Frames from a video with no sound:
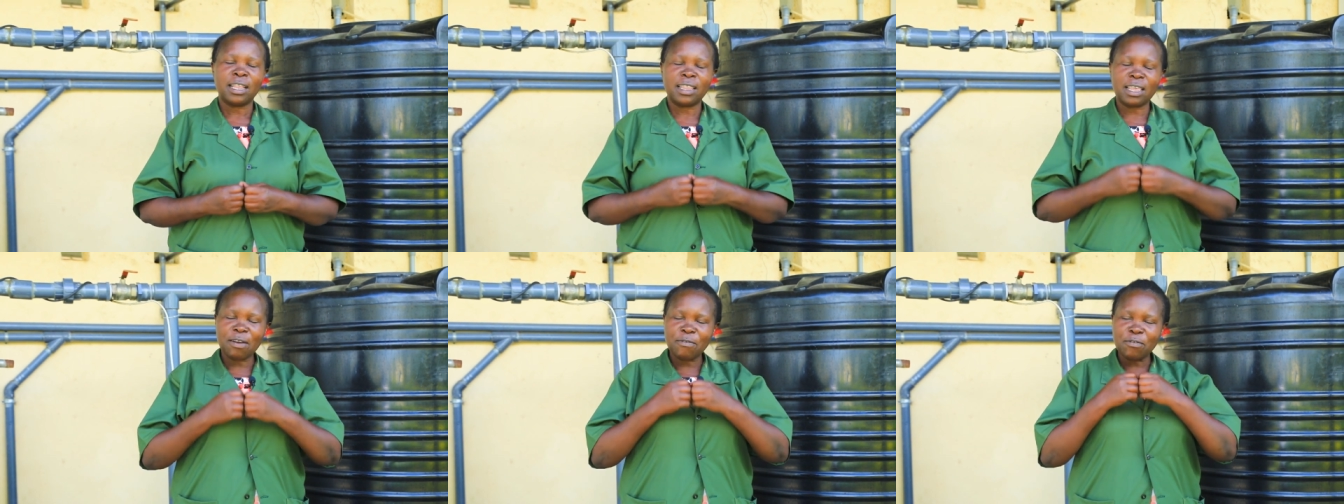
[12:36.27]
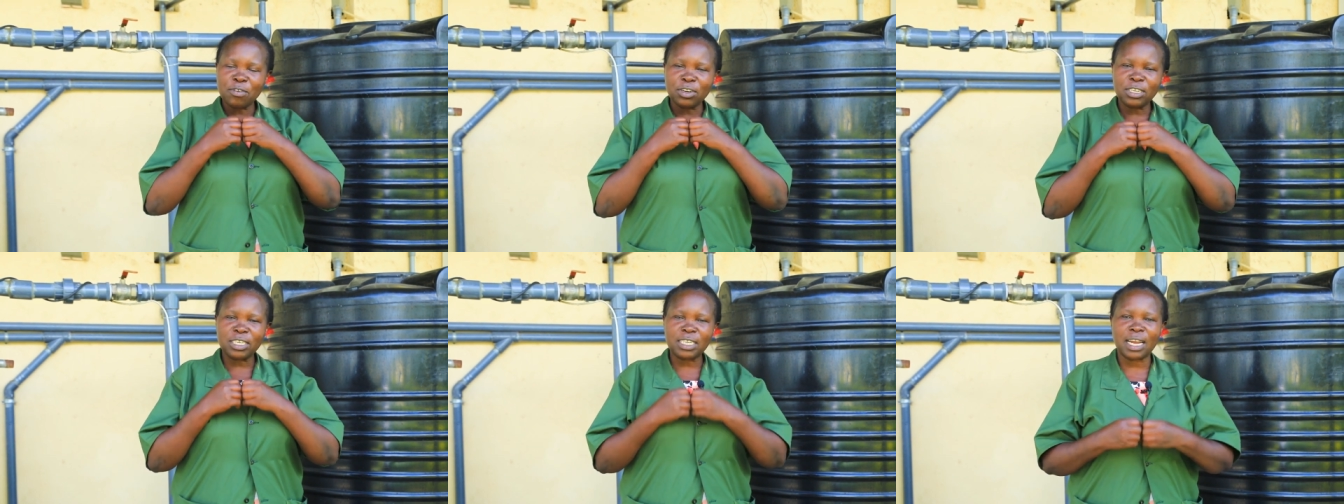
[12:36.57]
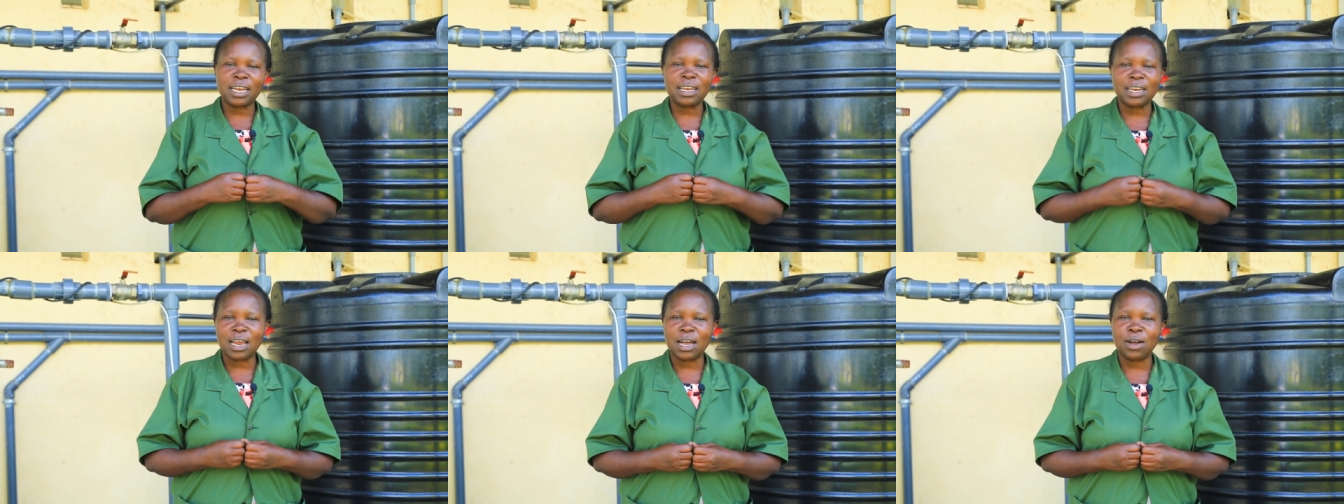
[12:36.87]
They have not
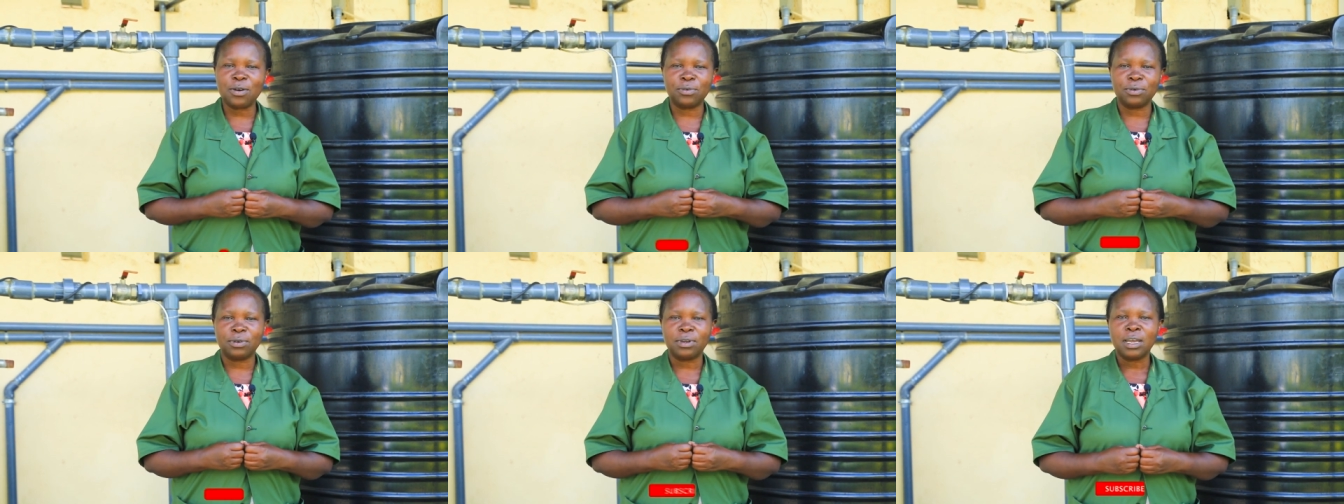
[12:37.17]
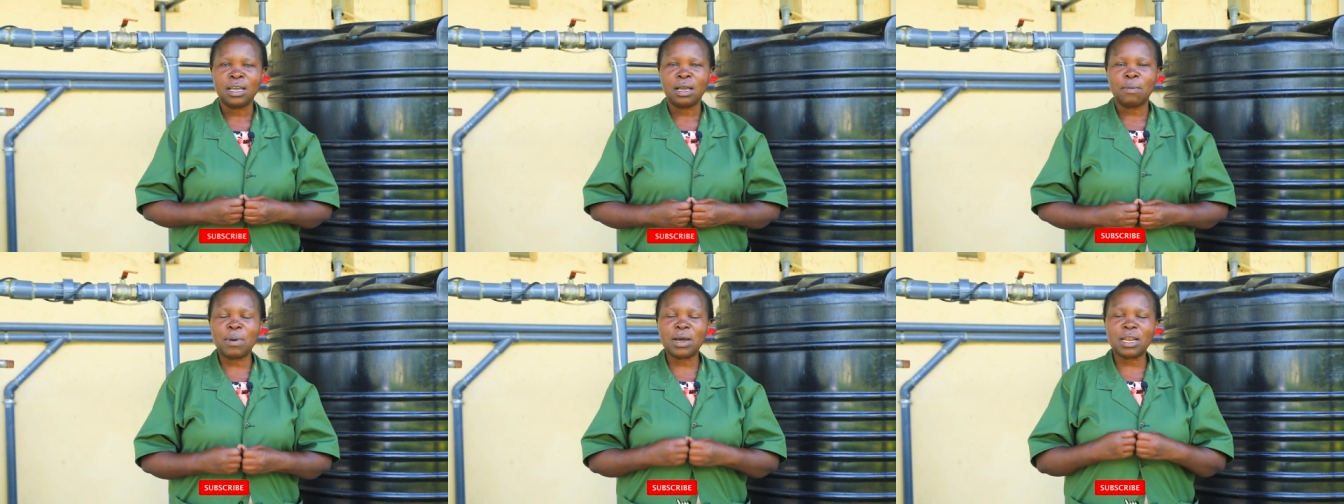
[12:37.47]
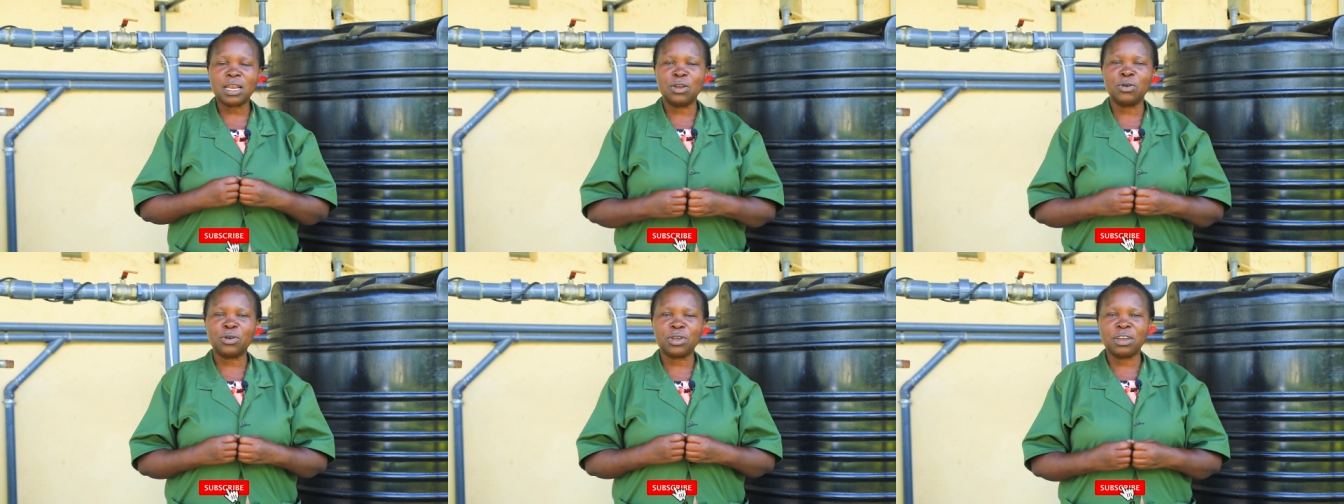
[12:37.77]
sat down,
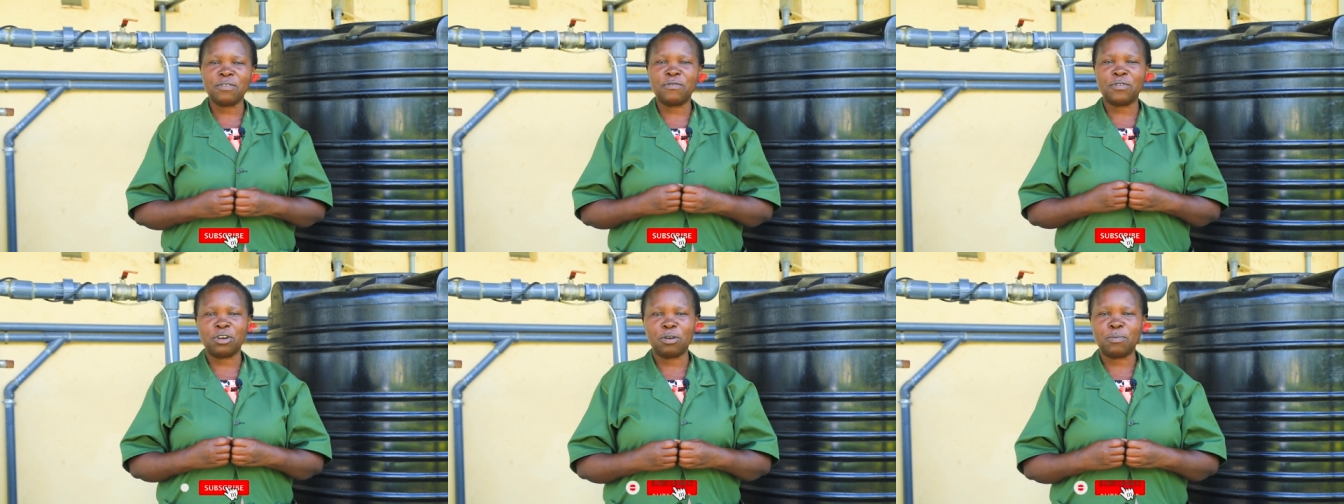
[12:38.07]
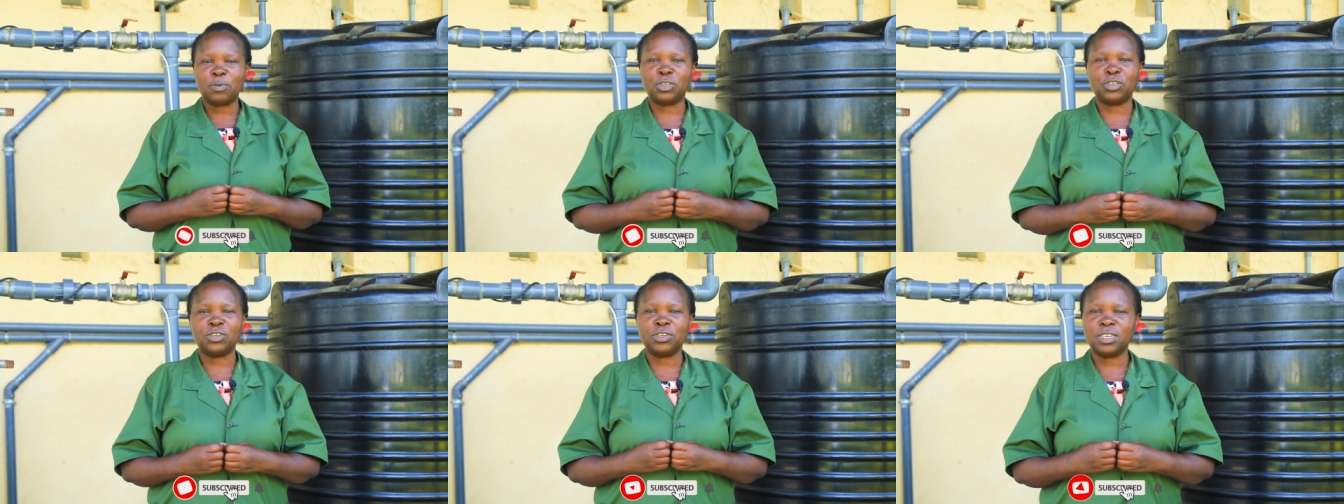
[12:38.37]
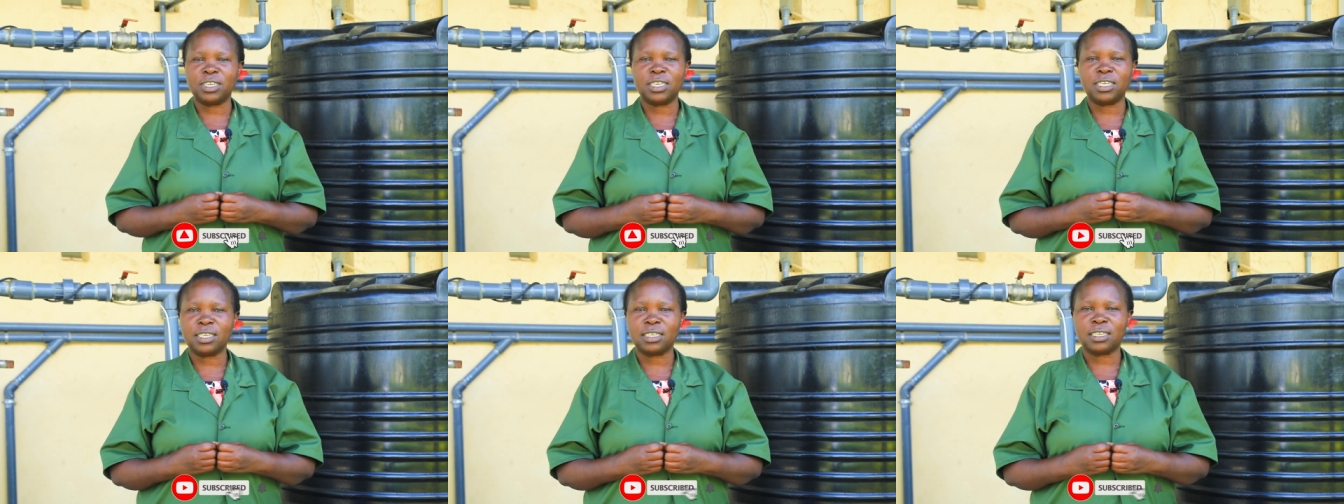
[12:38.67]
but looking for
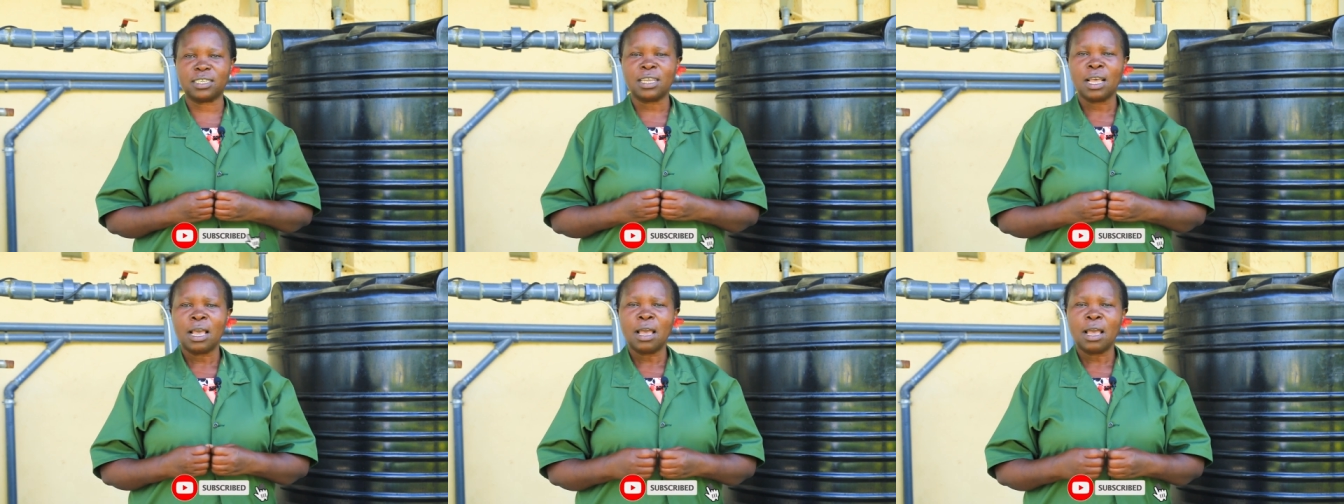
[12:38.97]
opportunities.